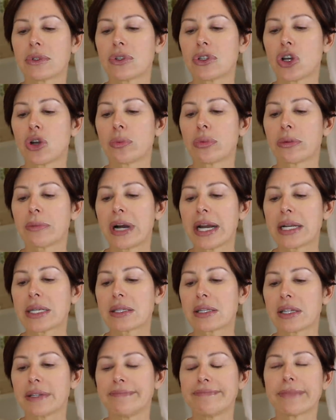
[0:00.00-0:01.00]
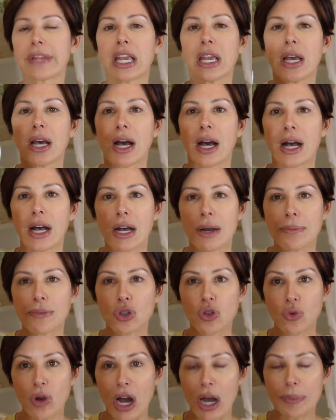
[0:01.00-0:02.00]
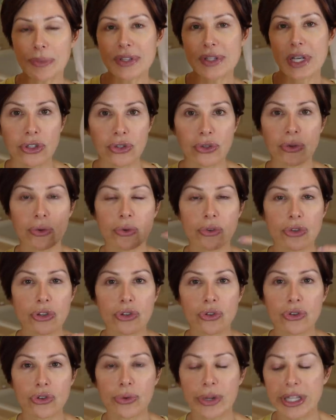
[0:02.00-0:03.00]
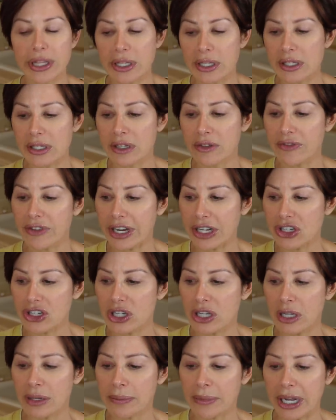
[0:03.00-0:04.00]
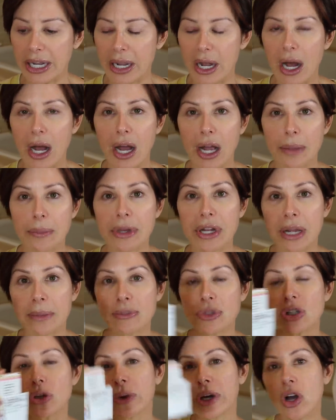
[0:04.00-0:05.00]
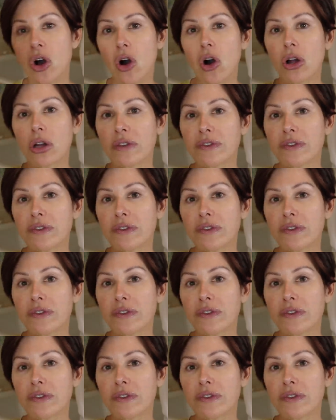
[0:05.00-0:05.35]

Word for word: tobramycin um, drops to, to treat this infection in my eye. But I'm doing all